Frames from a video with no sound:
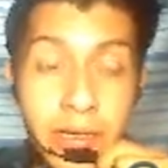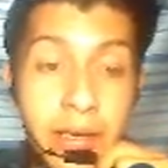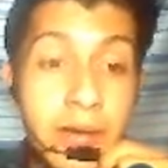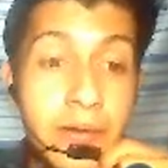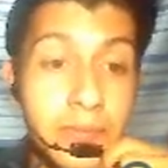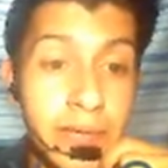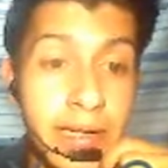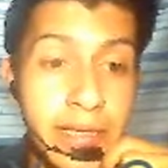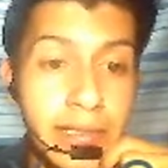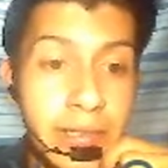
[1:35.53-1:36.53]

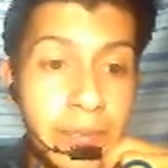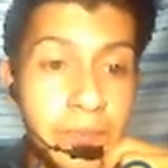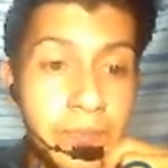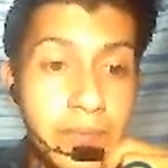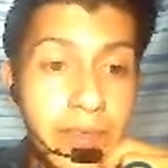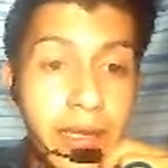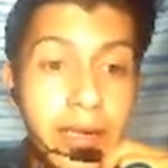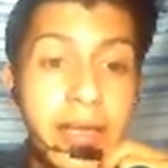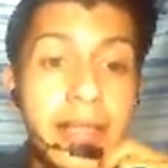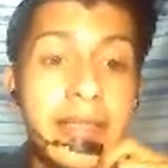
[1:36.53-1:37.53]
Finally,
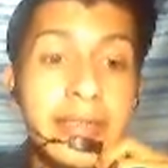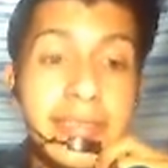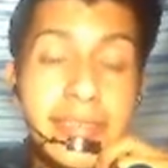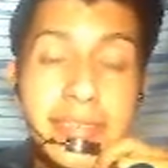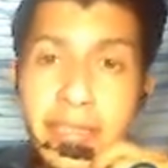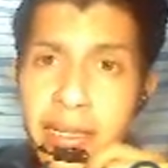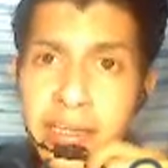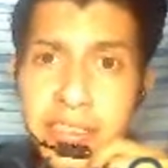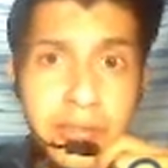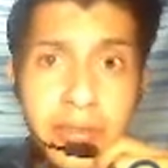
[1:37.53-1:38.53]
the selection
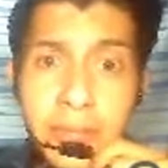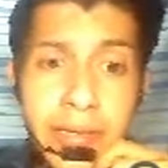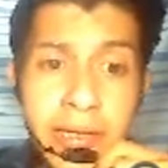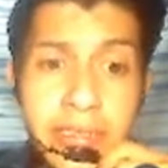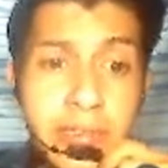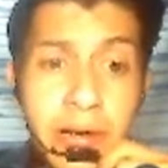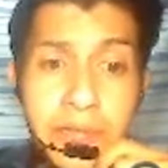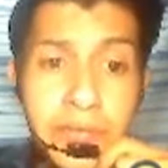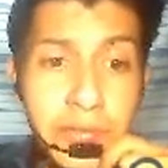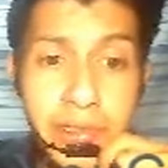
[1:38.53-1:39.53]
of the best graphic
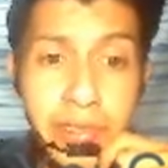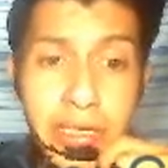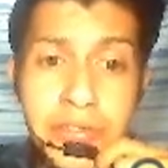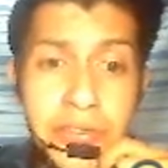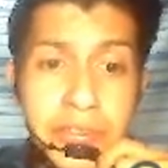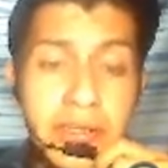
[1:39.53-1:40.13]
organizers